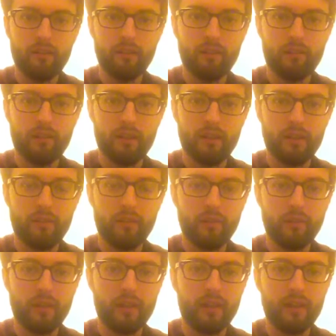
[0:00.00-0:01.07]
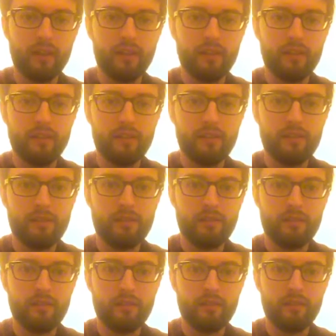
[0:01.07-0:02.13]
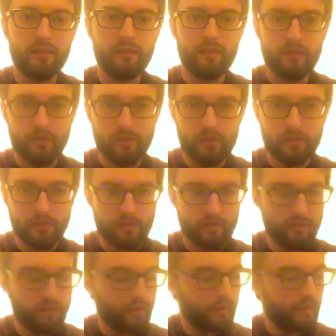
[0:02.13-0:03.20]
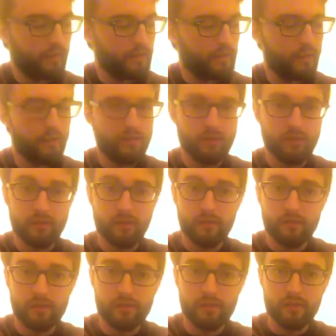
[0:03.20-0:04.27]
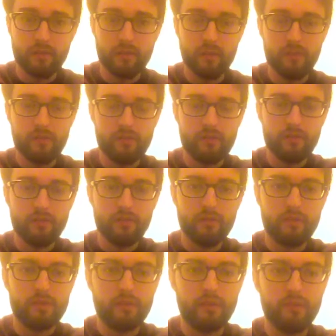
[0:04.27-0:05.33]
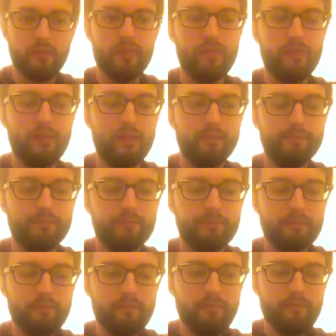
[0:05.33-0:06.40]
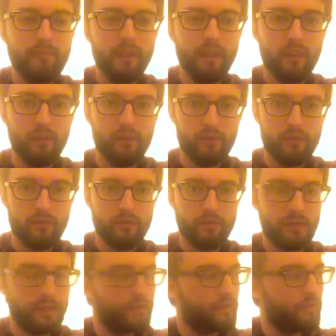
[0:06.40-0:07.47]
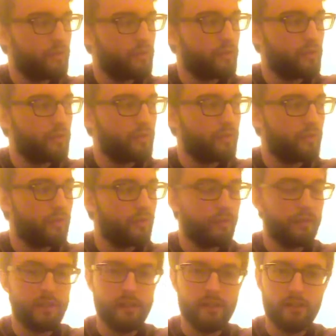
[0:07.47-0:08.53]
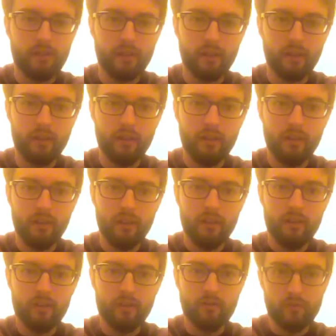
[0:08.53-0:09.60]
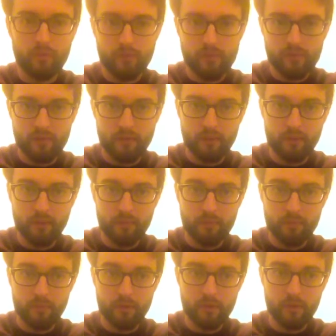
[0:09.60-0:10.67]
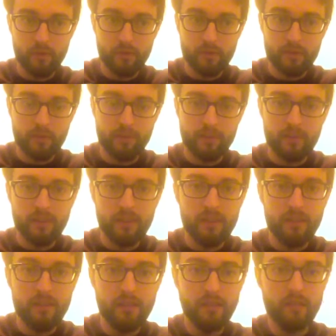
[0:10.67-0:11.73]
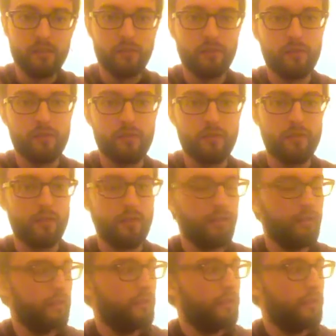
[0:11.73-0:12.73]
we're going to have a look at is the guitar tuning for it, because Johnny Greenwood's guitar isn't tuned to standard tuning. What you do is you tune your D string, your 4th string, up a whole step to E, so let's do that now.